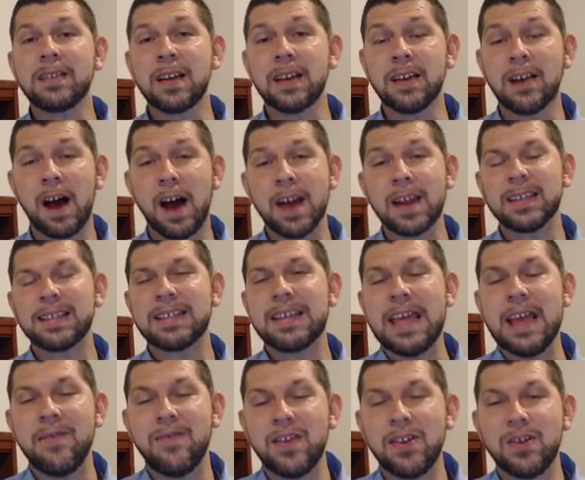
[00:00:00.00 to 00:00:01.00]
that God has
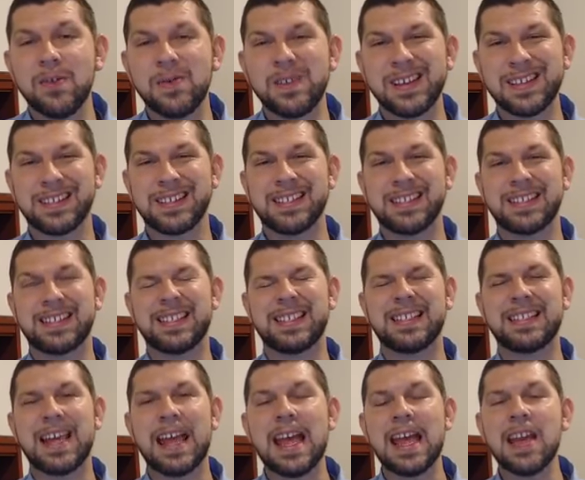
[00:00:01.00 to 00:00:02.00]
given you to
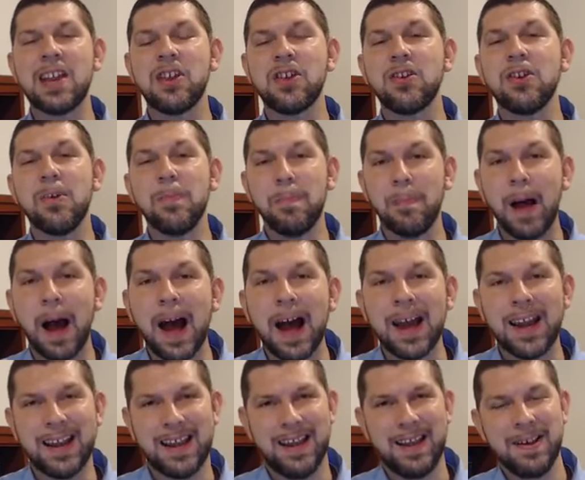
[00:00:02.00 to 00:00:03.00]
sustain your
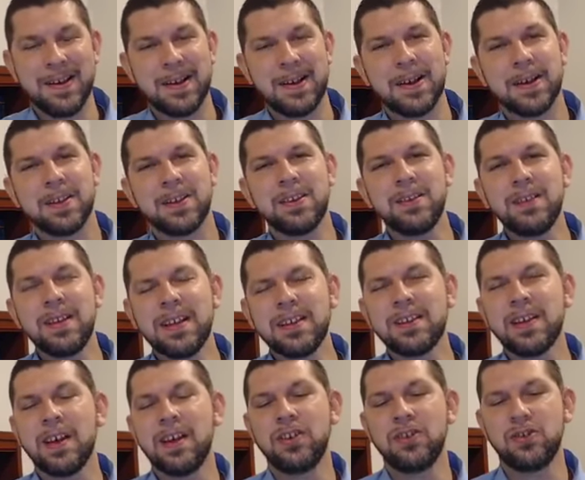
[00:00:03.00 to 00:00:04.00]
body, you need
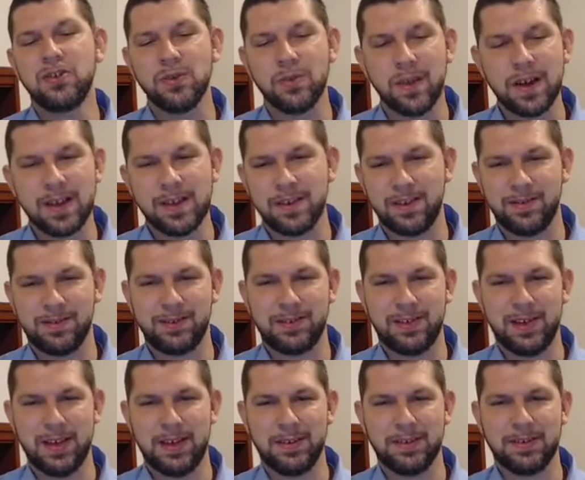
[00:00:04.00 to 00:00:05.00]
to enjoy those
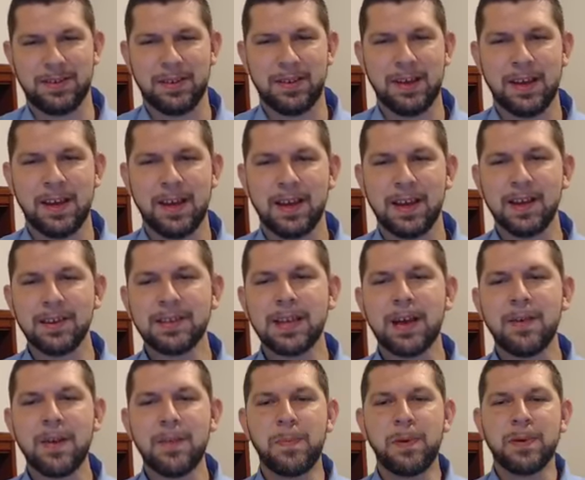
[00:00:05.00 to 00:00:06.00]
things. Here's
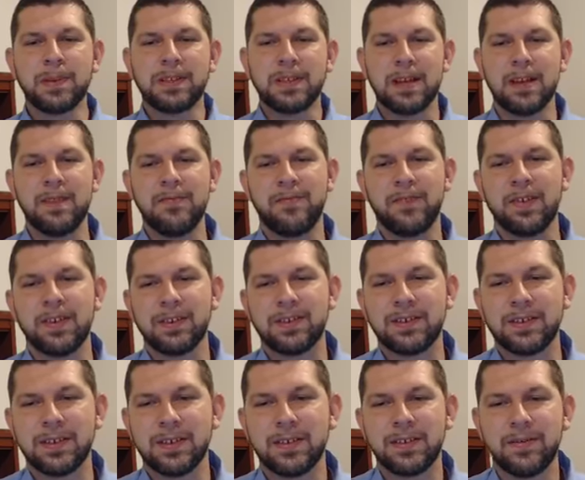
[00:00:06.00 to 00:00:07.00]
how he puts it in
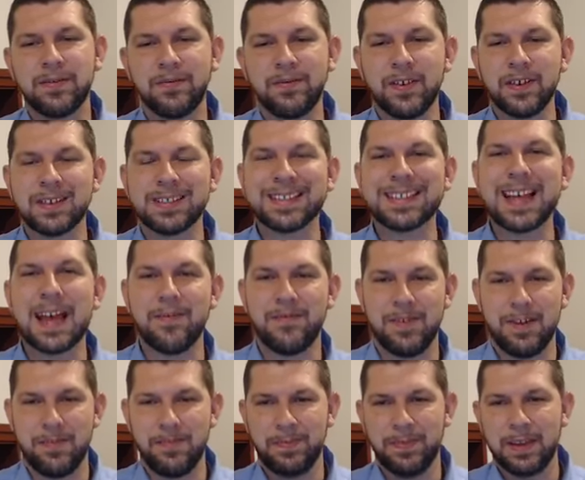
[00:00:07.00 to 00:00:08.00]
verse
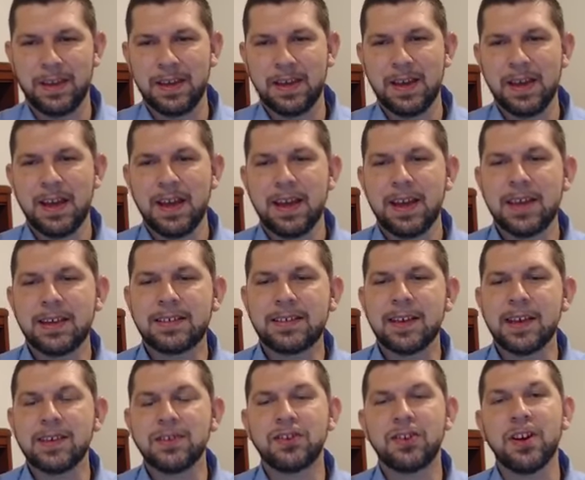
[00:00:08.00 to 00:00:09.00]
7. He
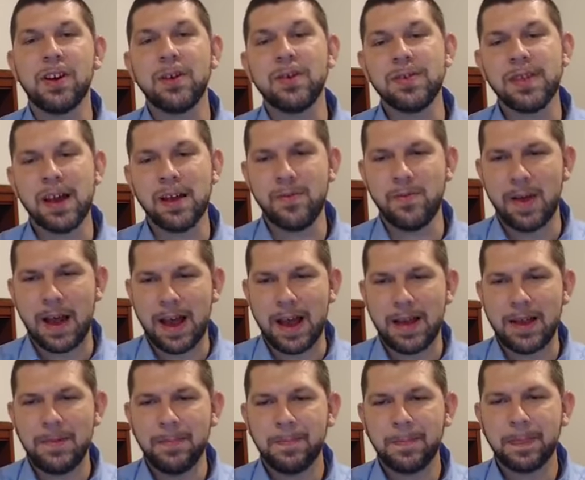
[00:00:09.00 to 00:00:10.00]
says, "Go thy
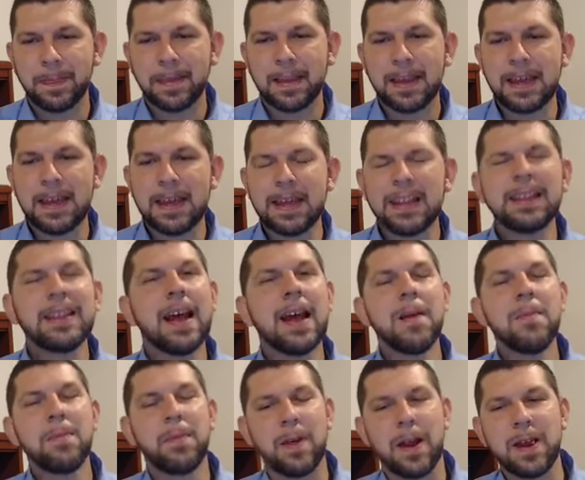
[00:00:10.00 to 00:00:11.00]
way, eat
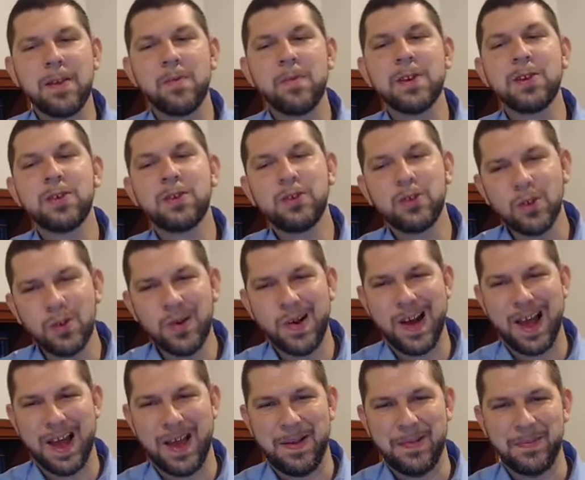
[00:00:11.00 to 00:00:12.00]
thy bread with
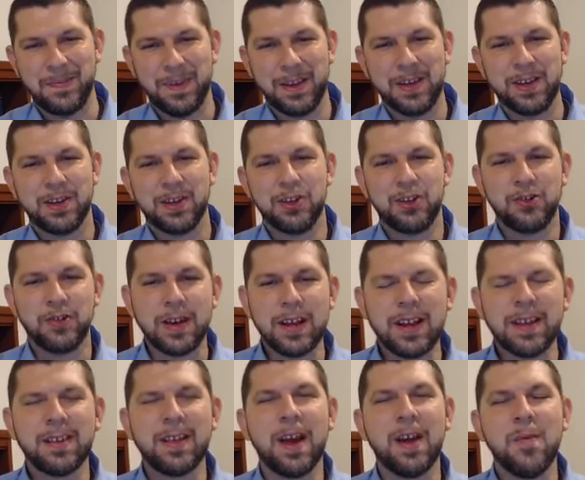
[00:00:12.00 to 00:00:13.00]
joy,
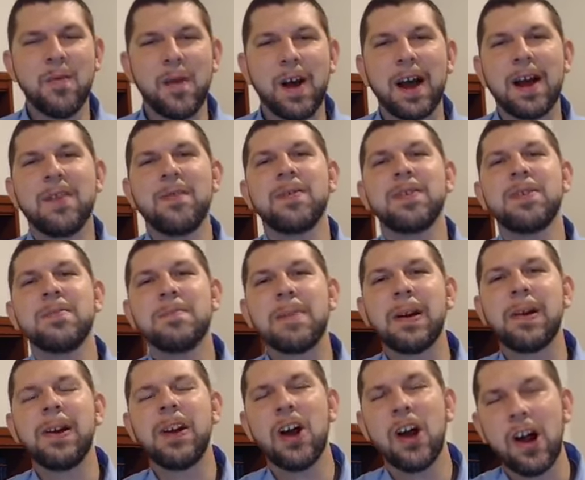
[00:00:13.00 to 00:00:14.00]
drink thy wine with a
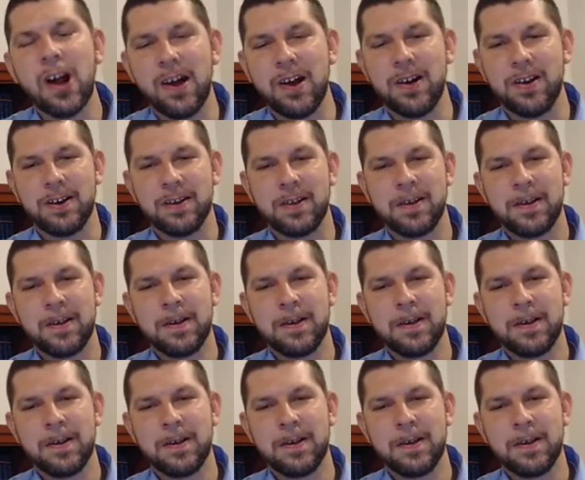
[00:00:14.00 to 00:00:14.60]
merry heart."